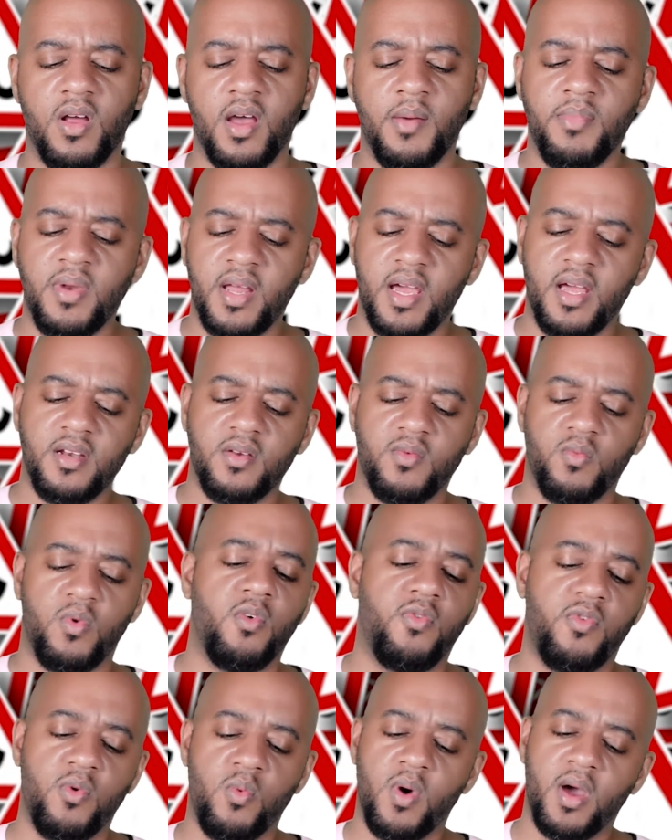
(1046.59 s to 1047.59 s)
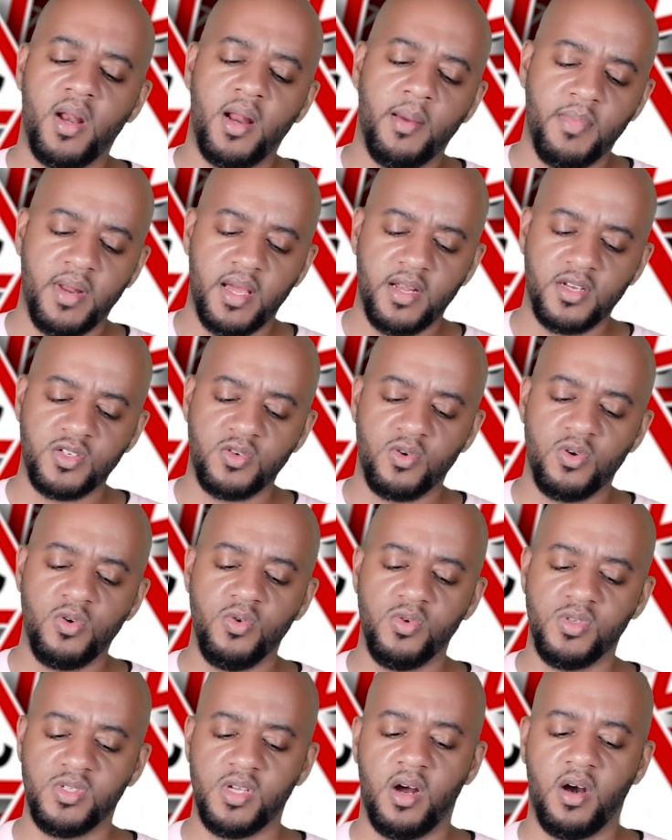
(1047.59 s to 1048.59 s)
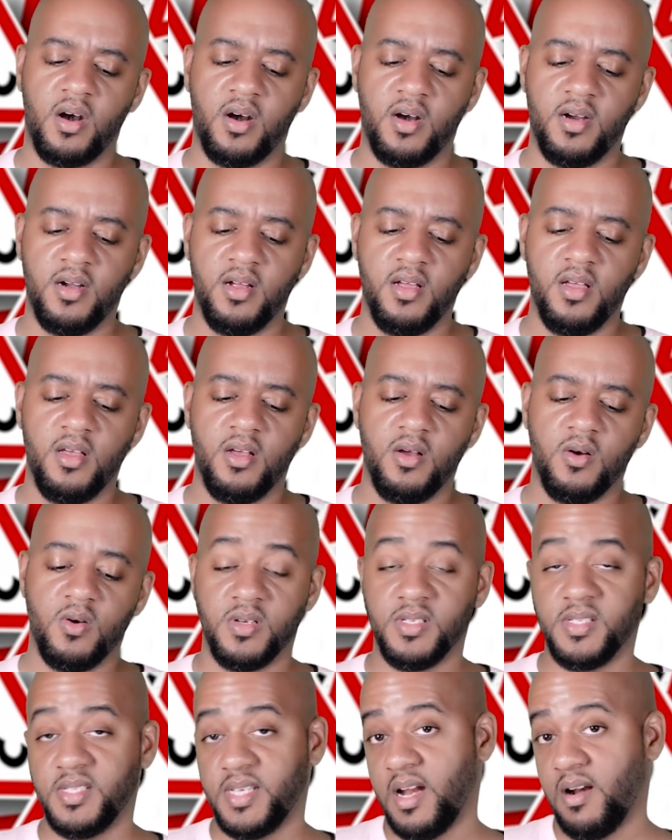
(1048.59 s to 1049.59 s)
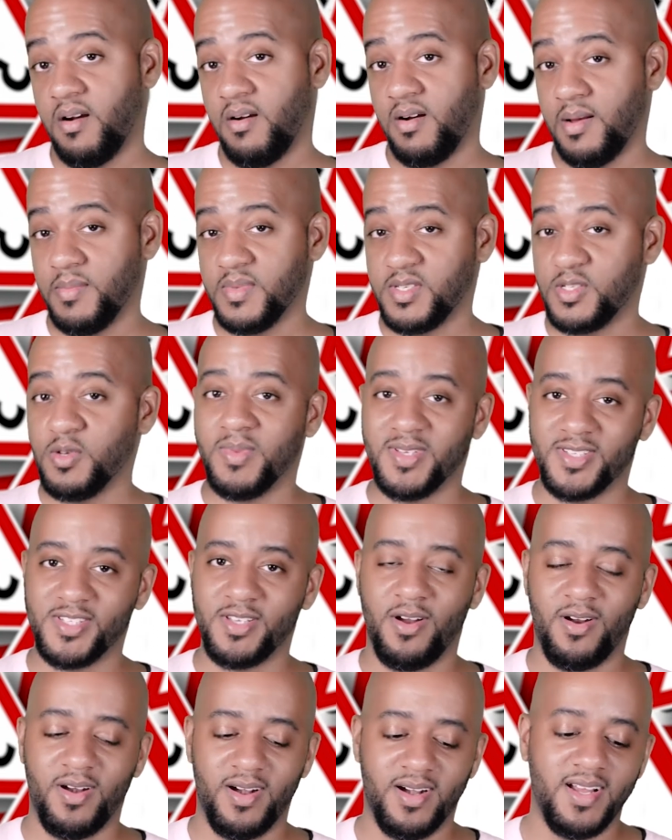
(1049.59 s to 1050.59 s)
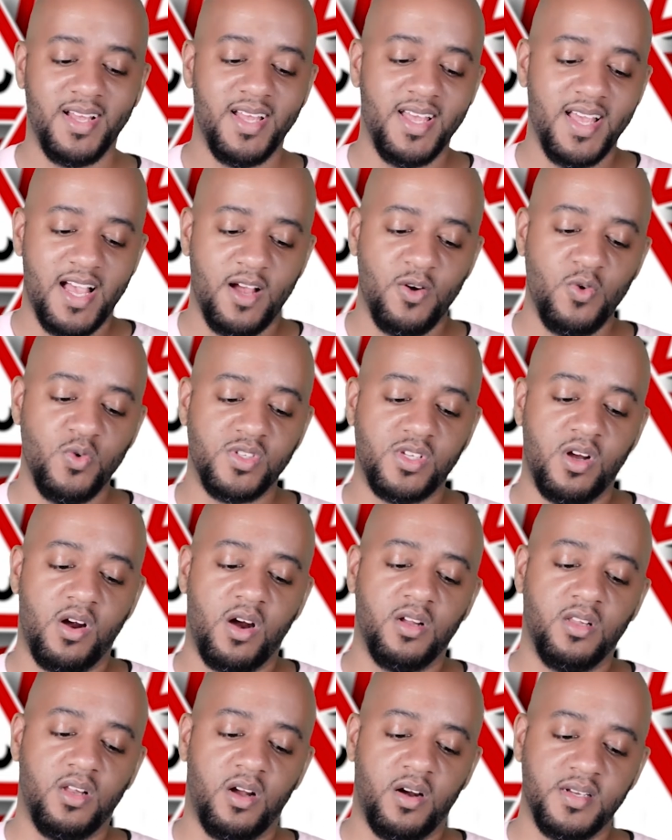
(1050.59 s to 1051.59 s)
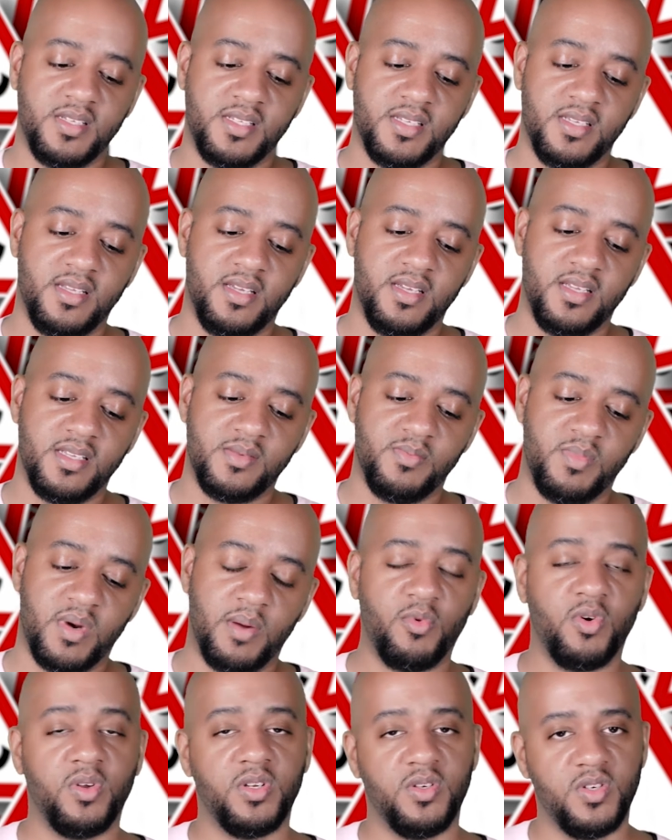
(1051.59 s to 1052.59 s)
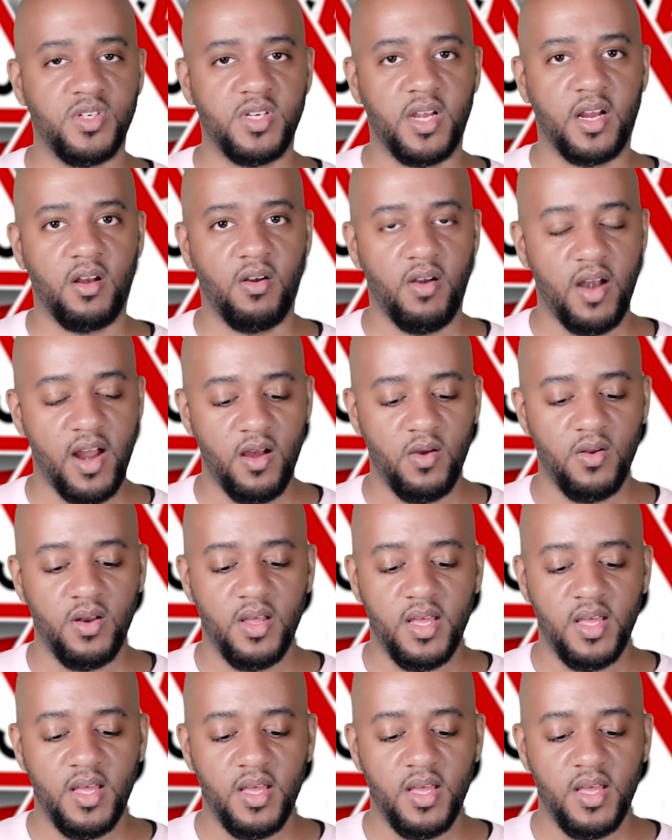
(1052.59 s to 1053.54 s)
For one, I'm not sure who Zara, or Zara, I'm assuming Zara, who Zara Larsson is, but I'm going to check her out.